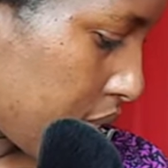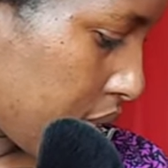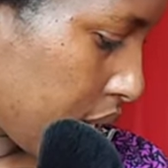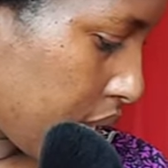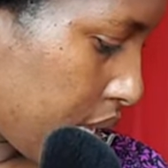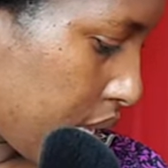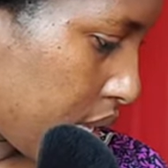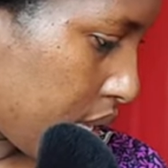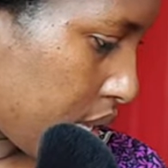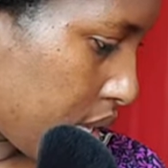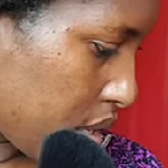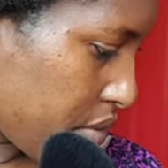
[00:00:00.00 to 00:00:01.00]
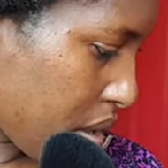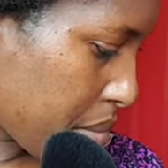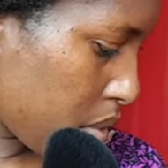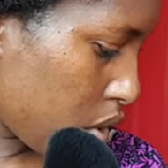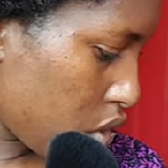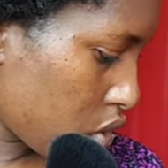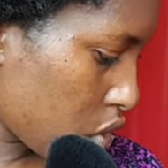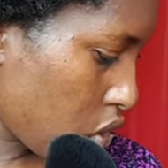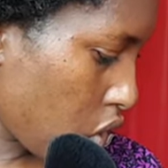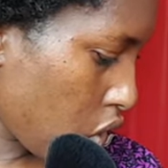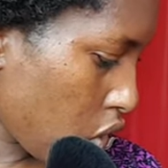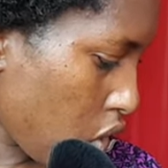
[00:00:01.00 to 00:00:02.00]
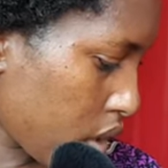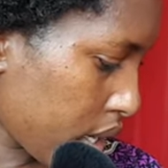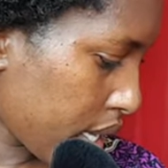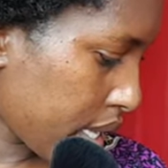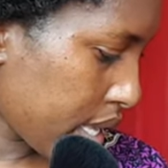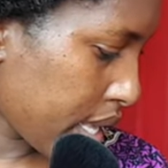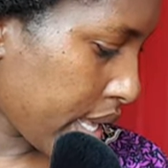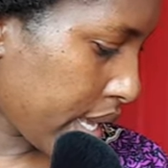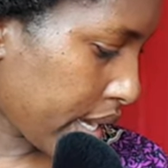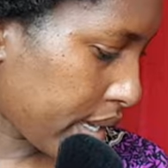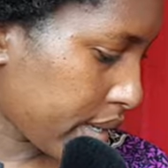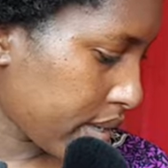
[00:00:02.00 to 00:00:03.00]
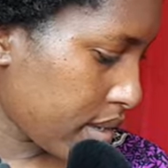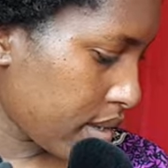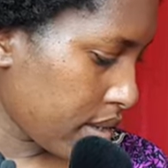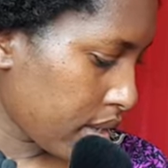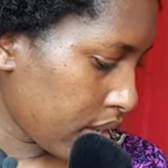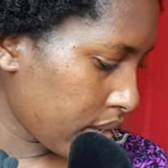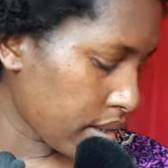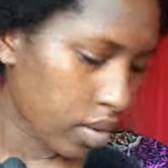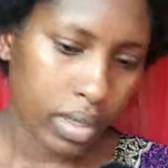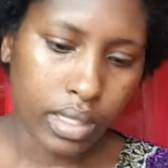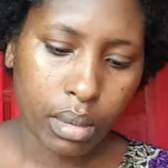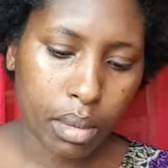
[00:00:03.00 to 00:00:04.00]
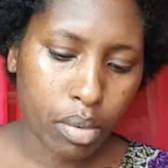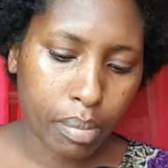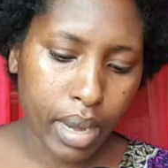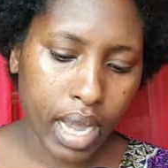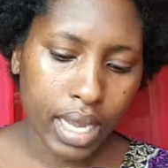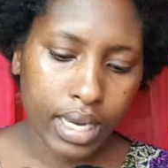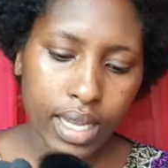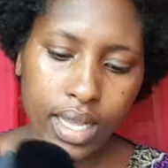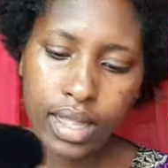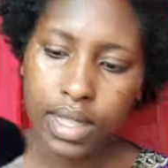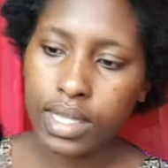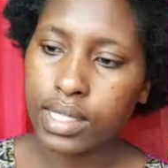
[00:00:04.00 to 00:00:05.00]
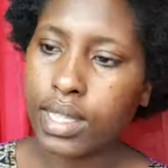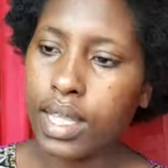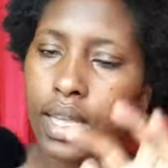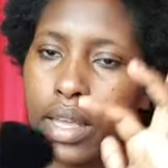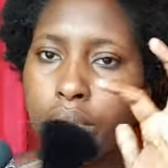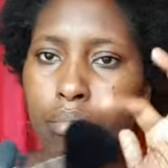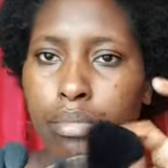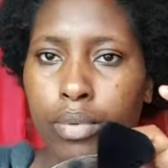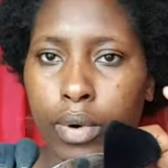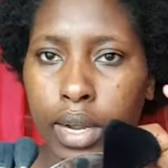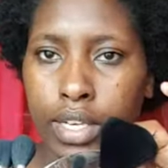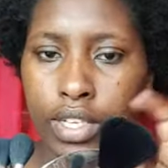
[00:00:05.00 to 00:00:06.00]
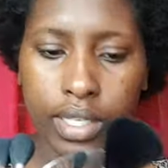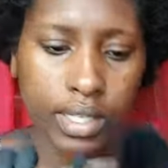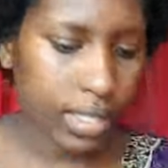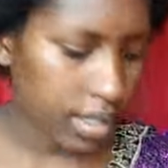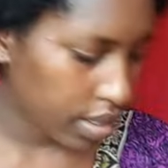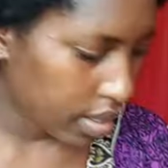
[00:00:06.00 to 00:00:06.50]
3 if I'm not wrong. Yeah, kwa sababu pan, this thing and brushes.